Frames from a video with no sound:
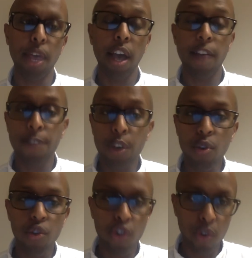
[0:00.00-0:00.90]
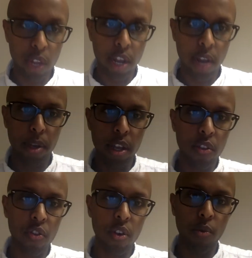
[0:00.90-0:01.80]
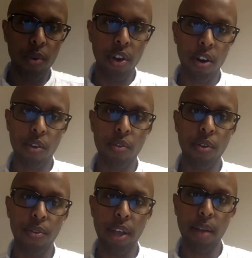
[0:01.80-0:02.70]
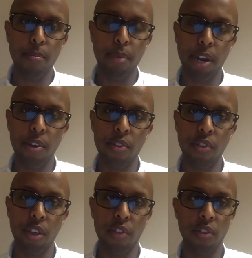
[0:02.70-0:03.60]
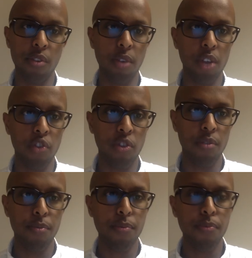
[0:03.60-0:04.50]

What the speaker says: a few shortcomings with the article that bears consideration.